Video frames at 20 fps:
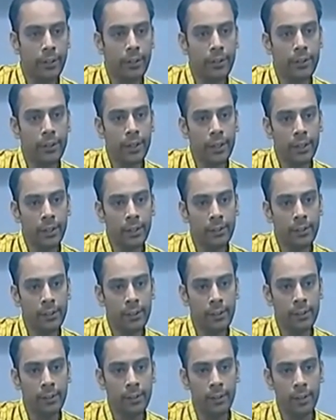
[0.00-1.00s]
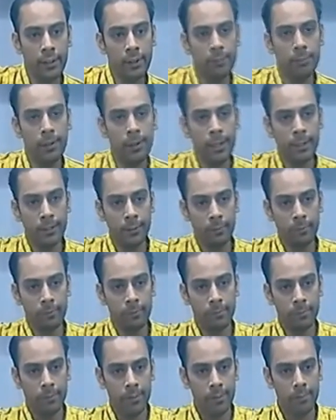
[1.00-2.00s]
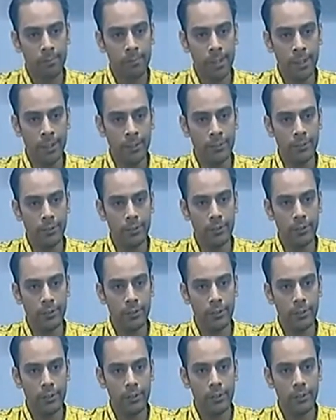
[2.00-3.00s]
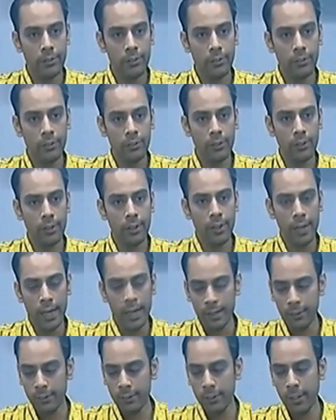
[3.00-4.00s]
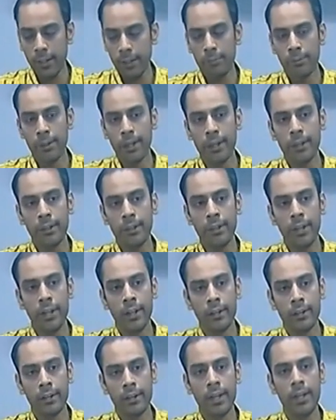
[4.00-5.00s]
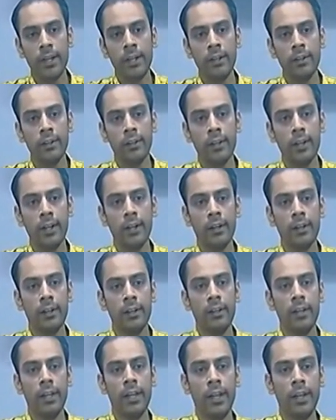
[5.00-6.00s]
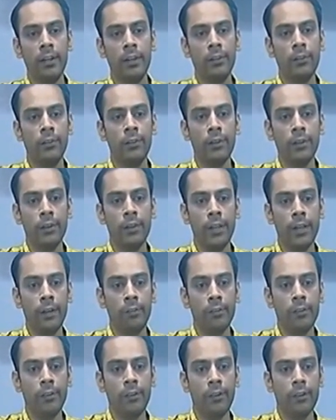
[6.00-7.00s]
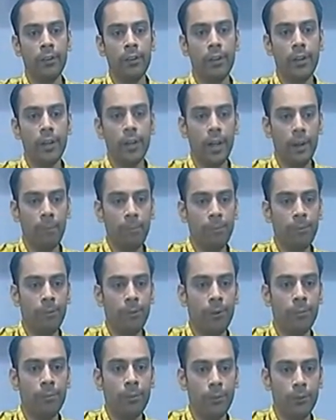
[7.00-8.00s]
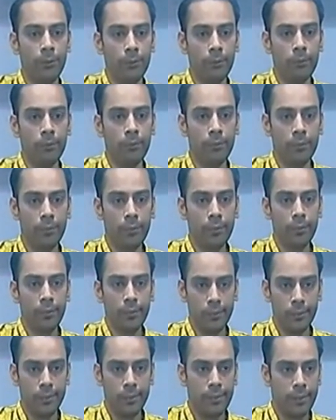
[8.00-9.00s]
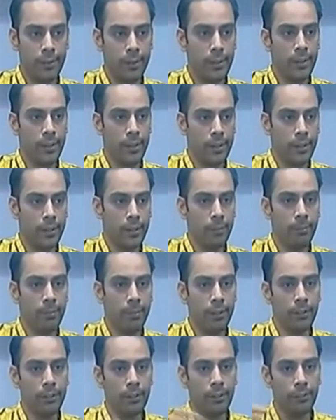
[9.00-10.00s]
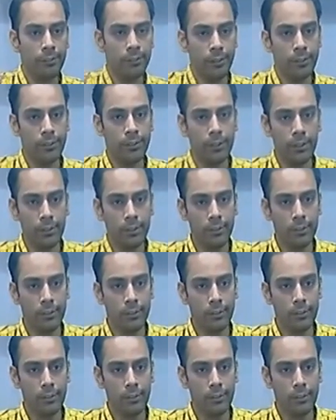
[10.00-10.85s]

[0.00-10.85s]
writes an acknowledgement page, so ask them that they write that they have got help from you in completion of this thesis.